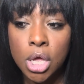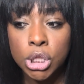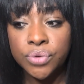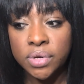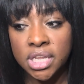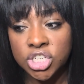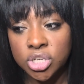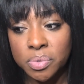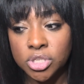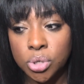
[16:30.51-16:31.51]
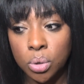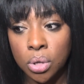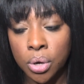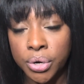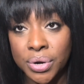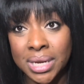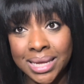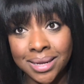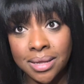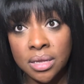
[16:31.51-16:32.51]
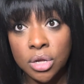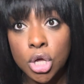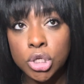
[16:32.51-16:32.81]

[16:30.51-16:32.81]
the relationship is no longer needed.